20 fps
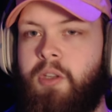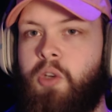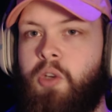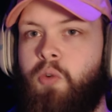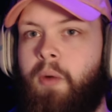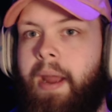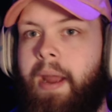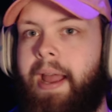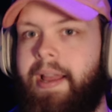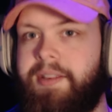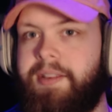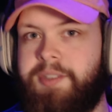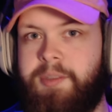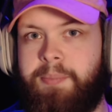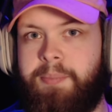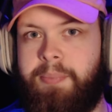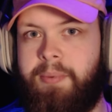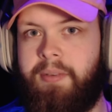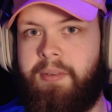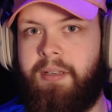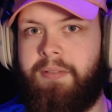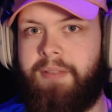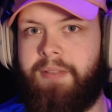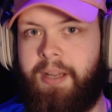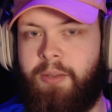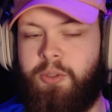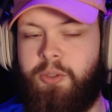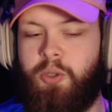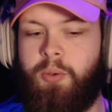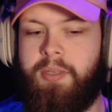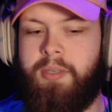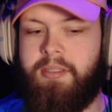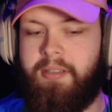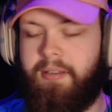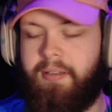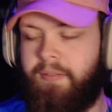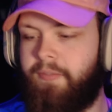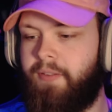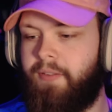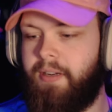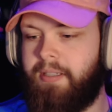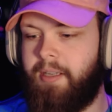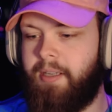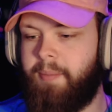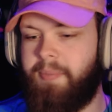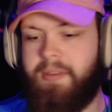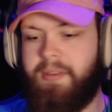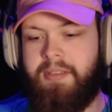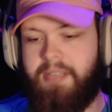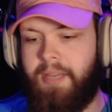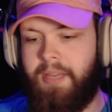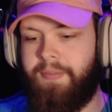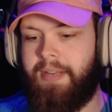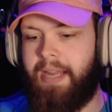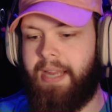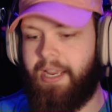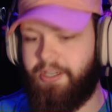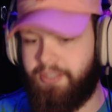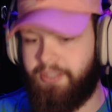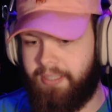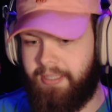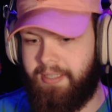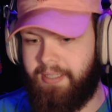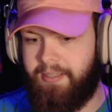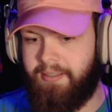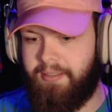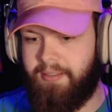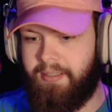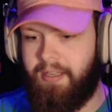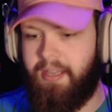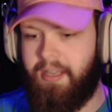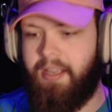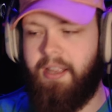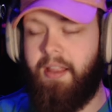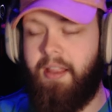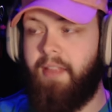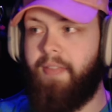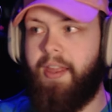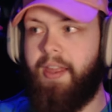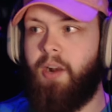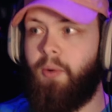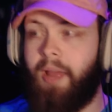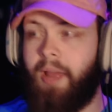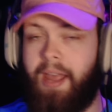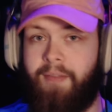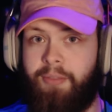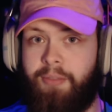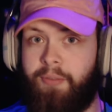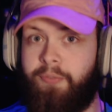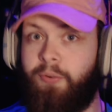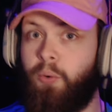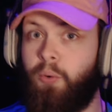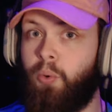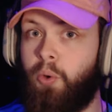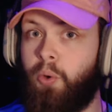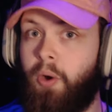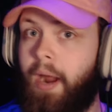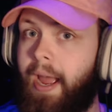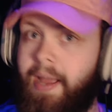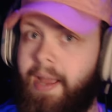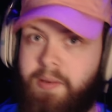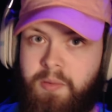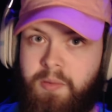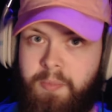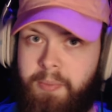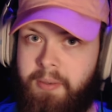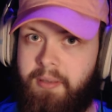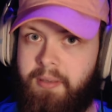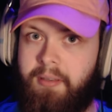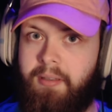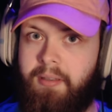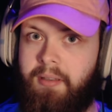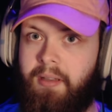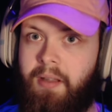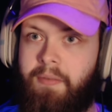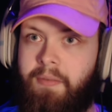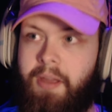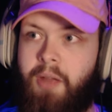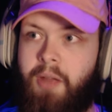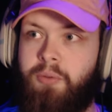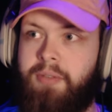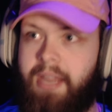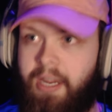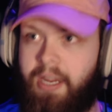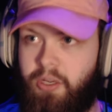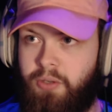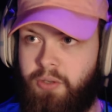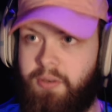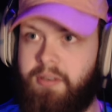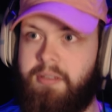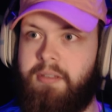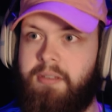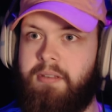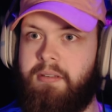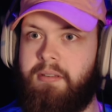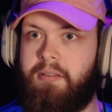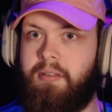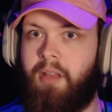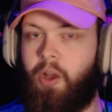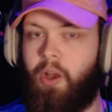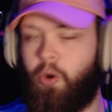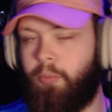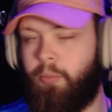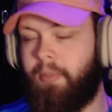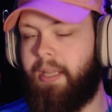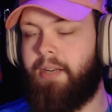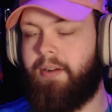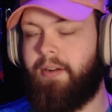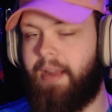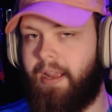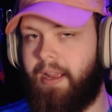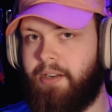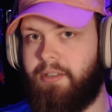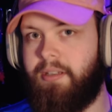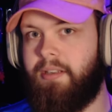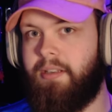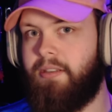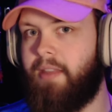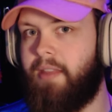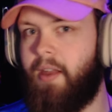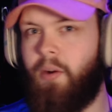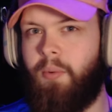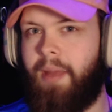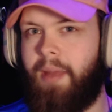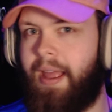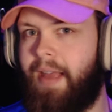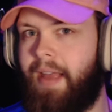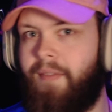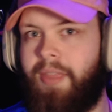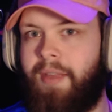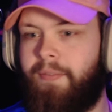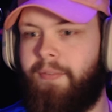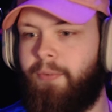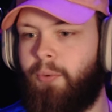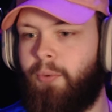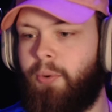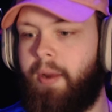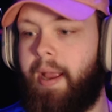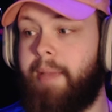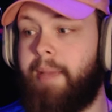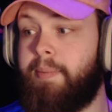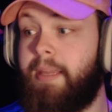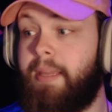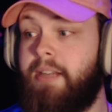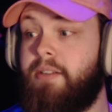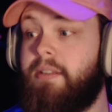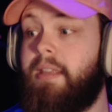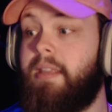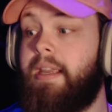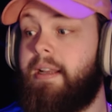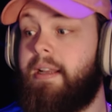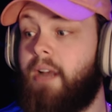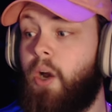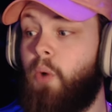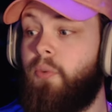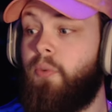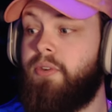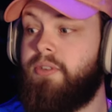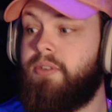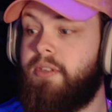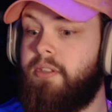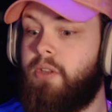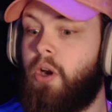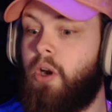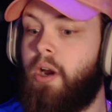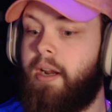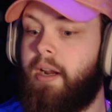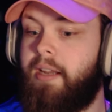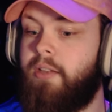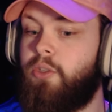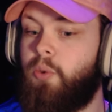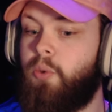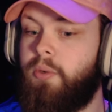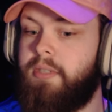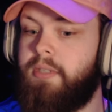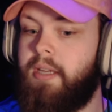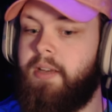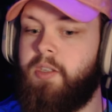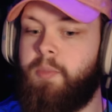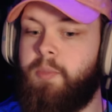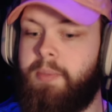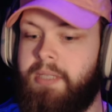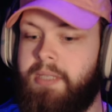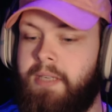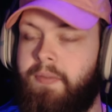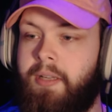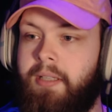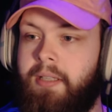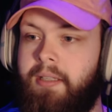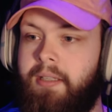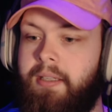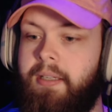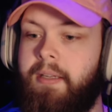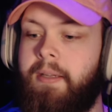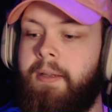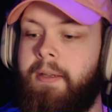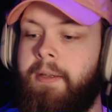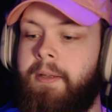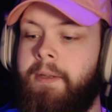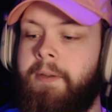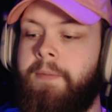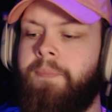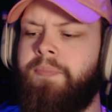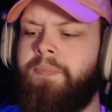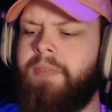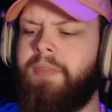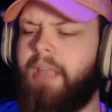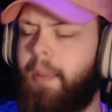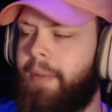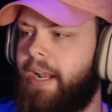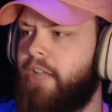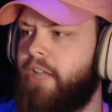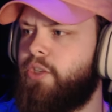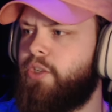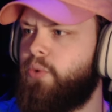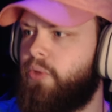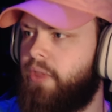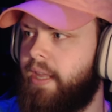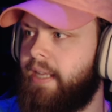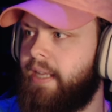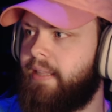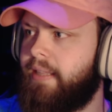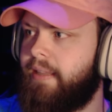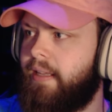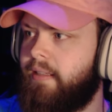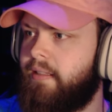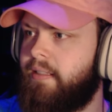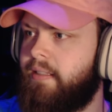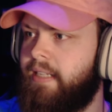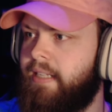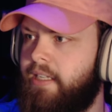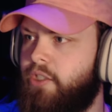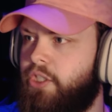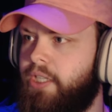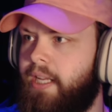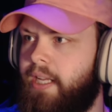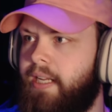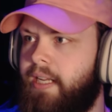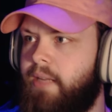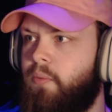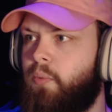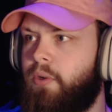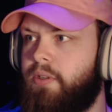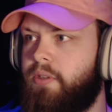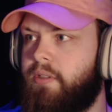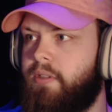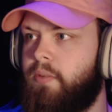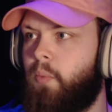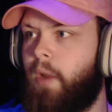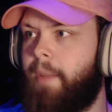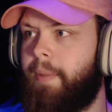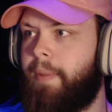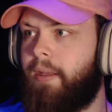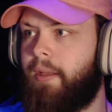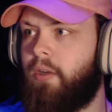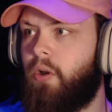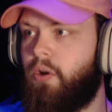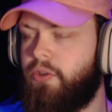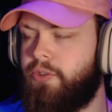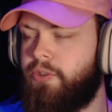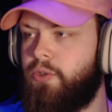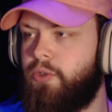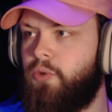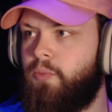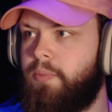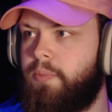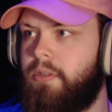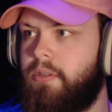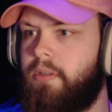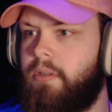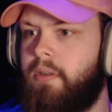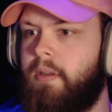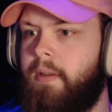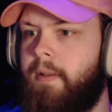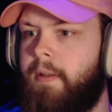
grasp of how twisted and fucked up the Seven actually is. They don't have the full grasp of how dangerous Homelander actually is. They don't have that full grasp. They just think, oh, this is targeted towards us specifically. I mean, I do think that Dean Shetty wants to wipe out all soups,